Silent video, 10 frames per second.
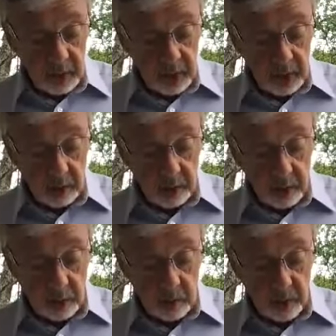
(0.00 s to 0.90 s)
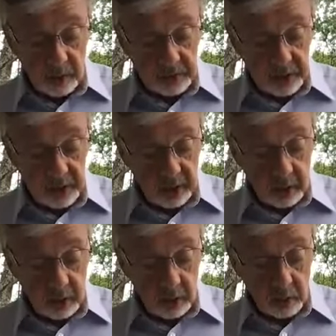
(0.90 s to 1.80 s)
He on whom we have set
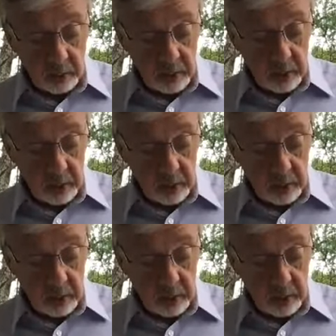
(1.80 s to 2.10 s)
our hope,